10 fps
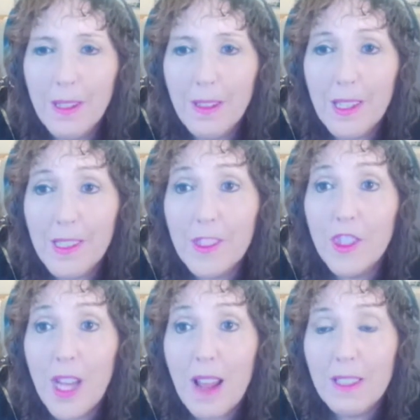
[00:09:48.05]
That's the
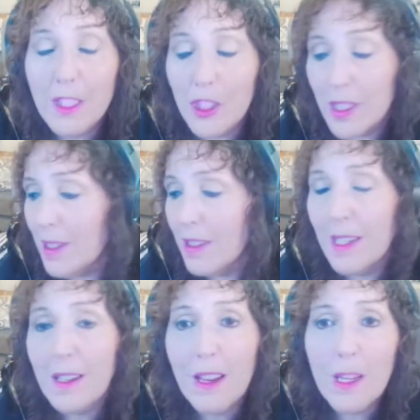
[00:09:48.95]
challenge
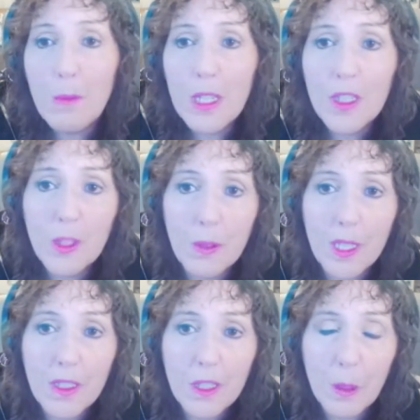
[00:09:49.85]
that I'm
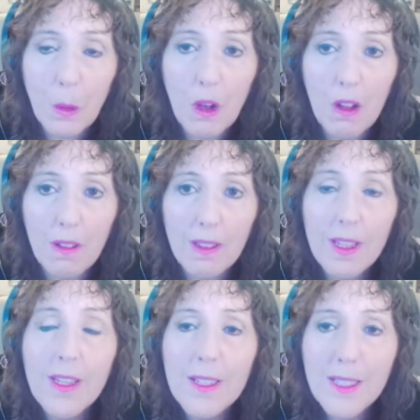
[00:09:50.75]
issuing to you all
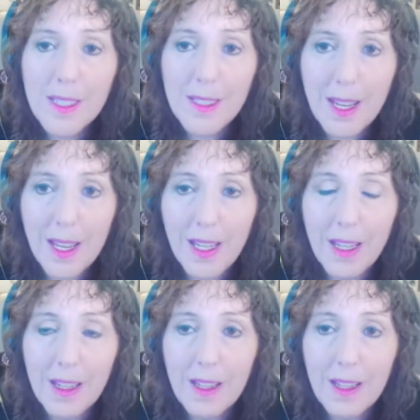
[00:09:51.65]
today.